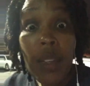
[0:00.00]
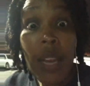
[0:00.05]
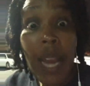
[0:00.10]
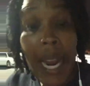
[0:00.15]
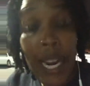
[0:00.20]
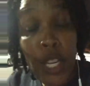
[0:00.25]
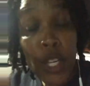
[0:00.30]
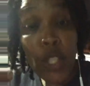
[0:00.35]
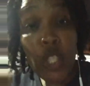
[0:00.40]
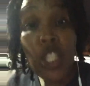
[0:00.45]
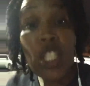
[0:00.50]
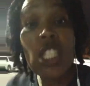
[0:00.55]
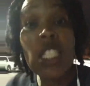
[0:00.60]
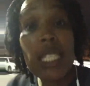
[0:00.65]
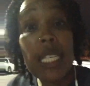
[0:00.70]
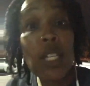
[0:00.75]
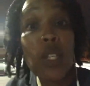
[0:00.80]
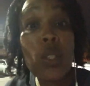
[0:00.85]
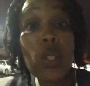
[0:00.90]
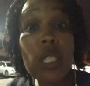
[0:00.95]
And you're
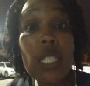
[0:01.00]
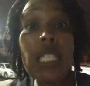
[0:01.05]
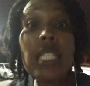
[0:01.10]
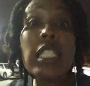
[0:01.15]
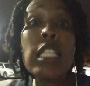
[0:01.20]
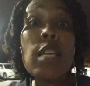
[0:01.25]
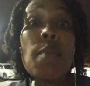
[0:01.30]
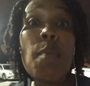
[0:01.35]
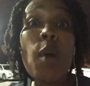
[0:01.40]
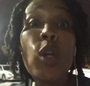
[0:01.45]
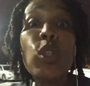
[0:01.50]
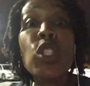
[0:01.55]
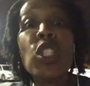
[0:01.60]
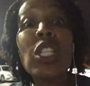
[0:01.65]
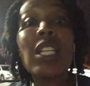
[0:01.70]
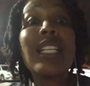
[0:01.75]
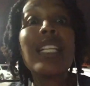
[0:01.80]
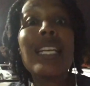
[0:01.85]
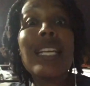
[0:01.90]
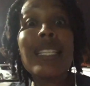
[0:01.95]
still this
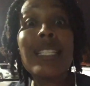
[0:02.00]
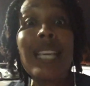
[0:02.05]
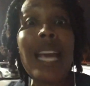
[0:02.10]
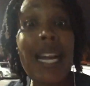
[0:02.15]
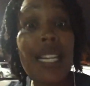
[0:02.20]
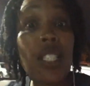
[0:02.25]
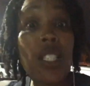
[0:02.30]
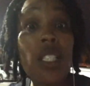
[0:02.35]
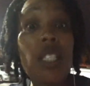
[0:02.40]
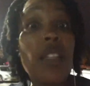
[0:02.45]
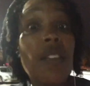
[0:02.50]
emotionally attached to the